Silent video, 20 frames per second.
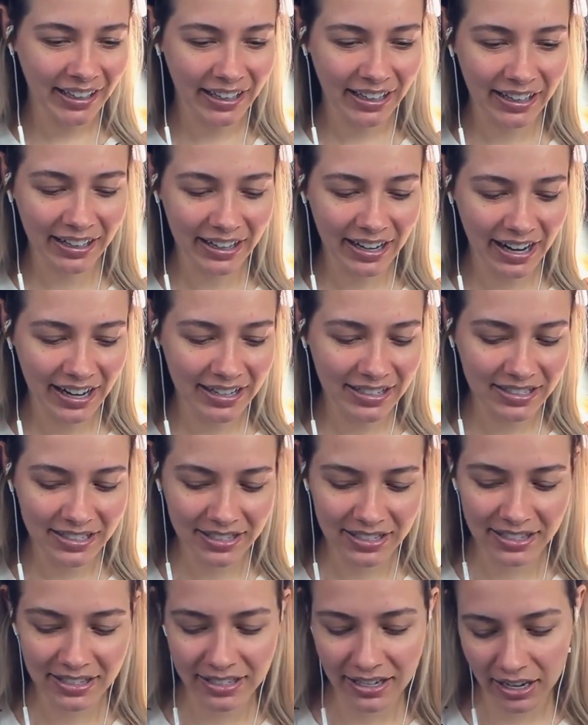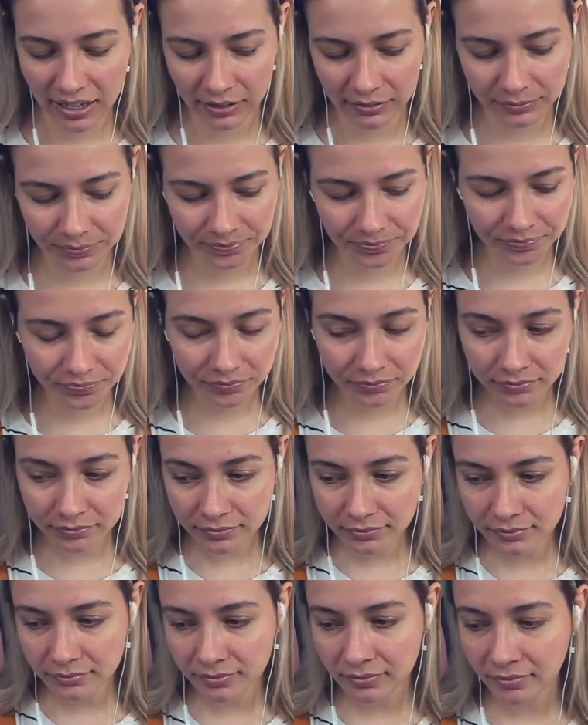Alright, so
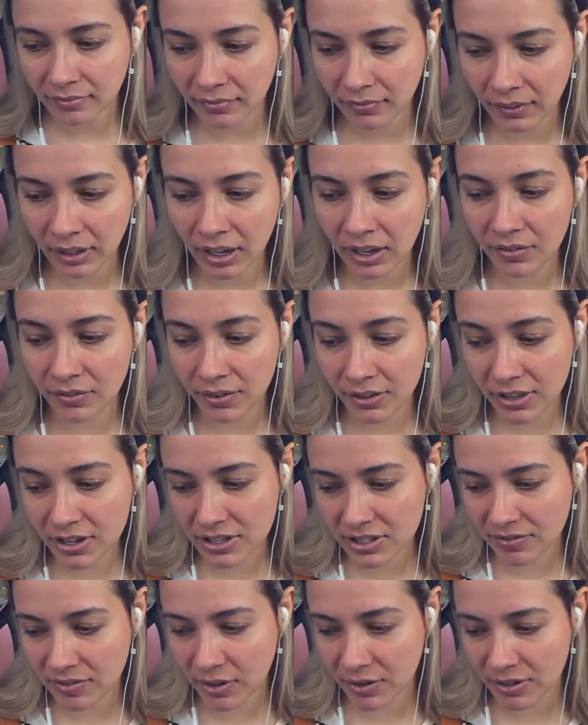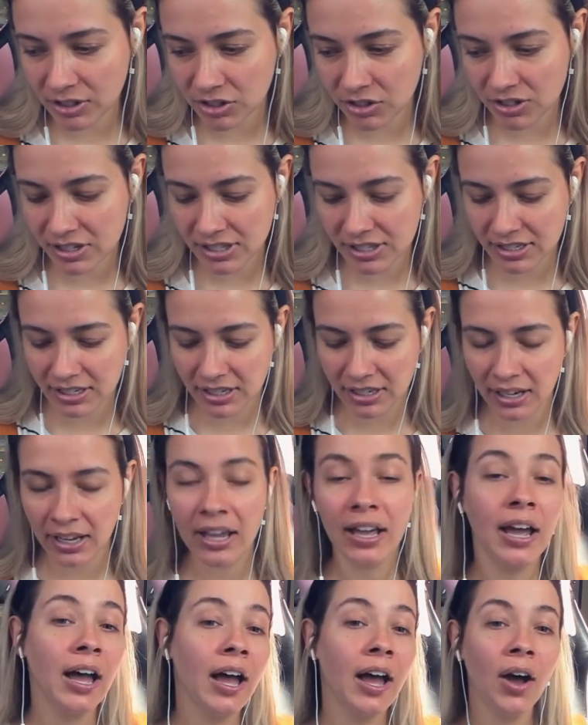for those of you interested,
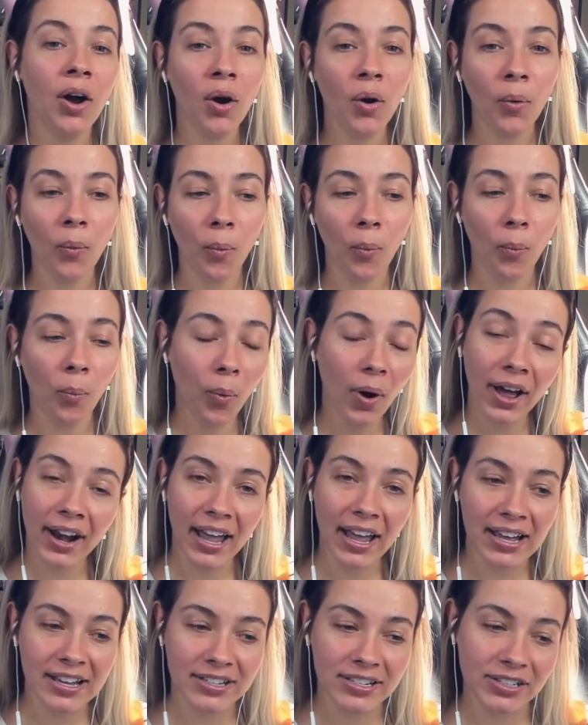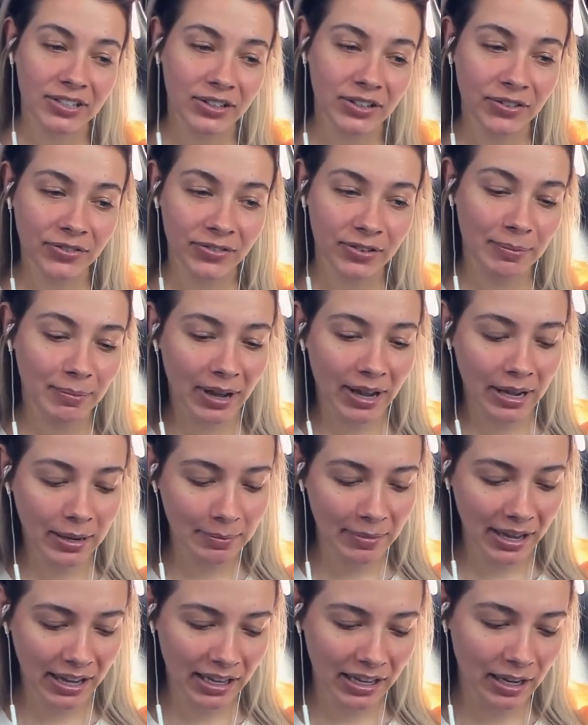what I do for my
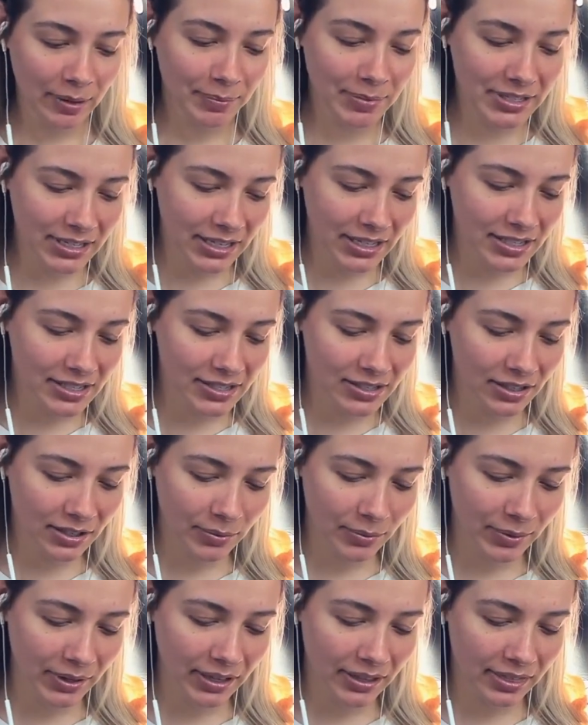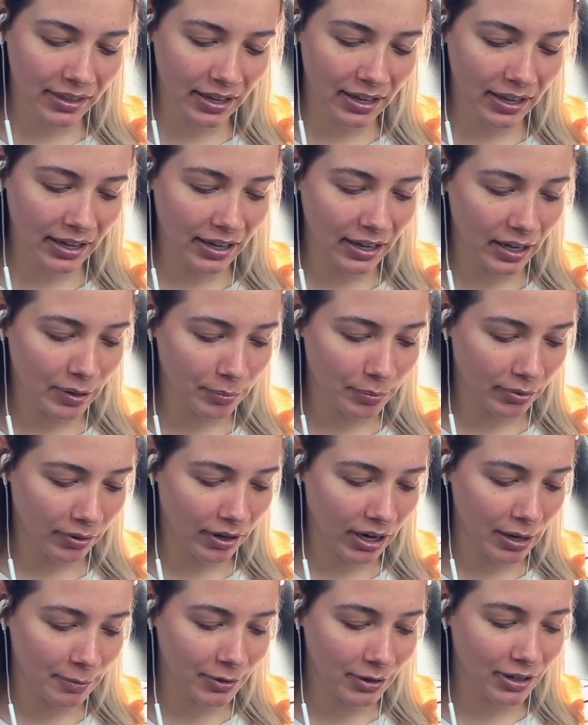makeup is I start with a
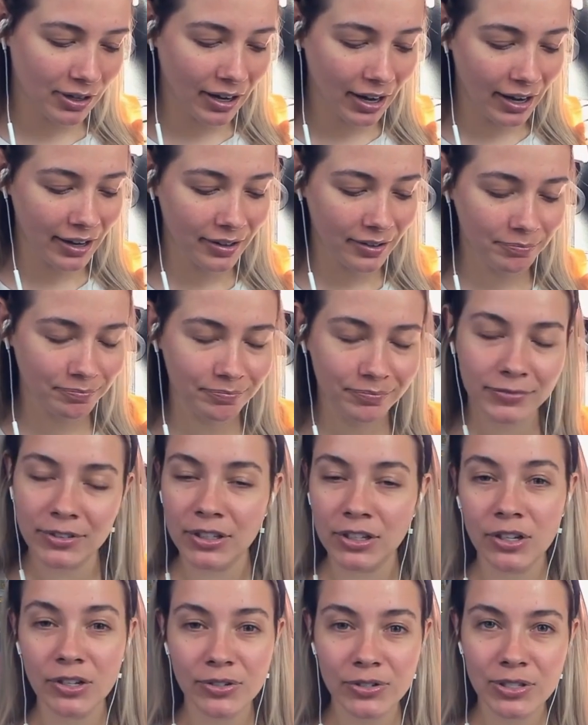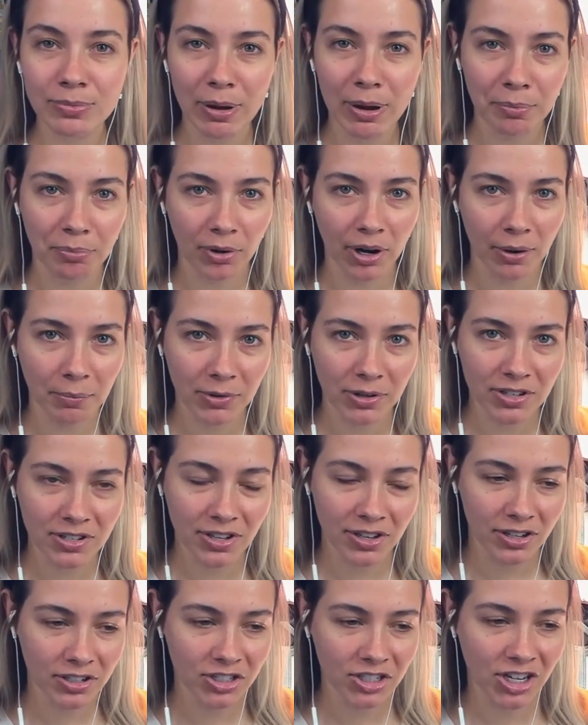primer. I use my primers
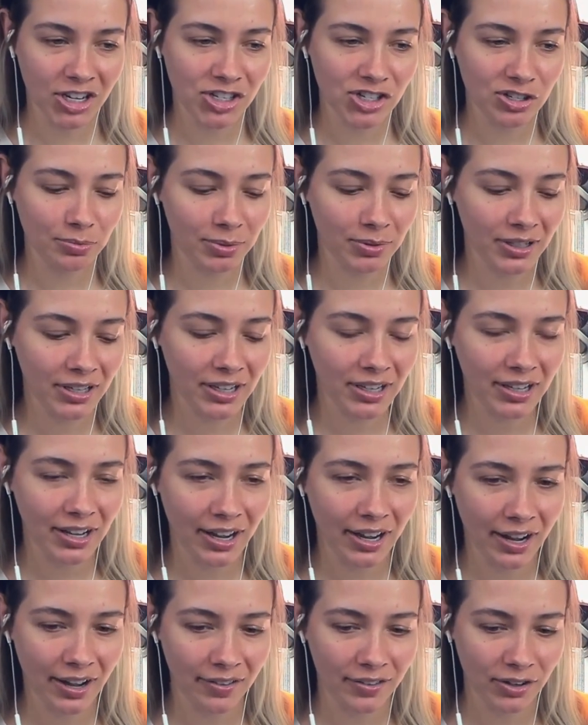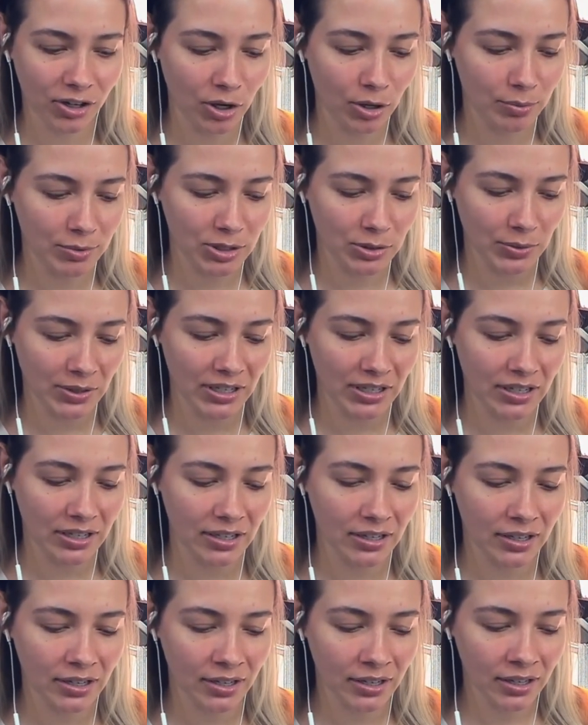interchangeably. I either go
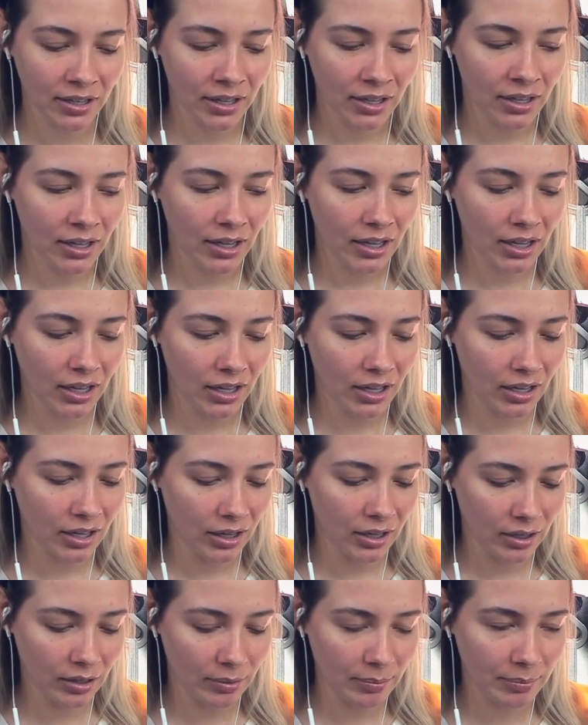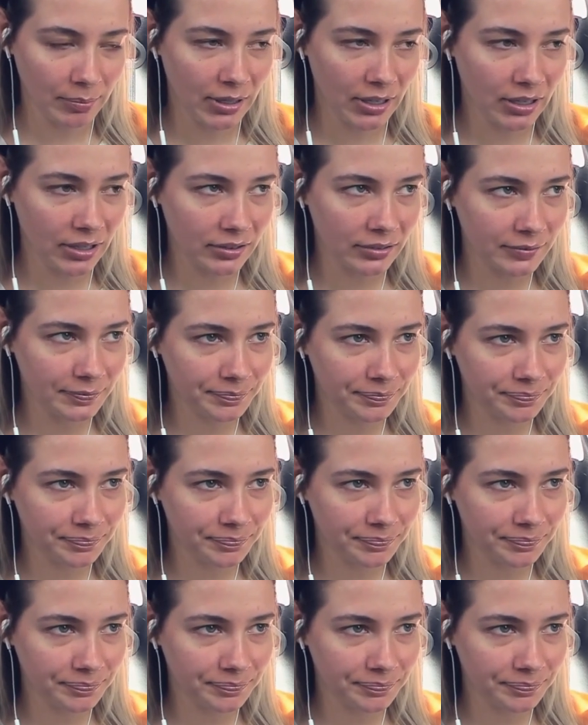between my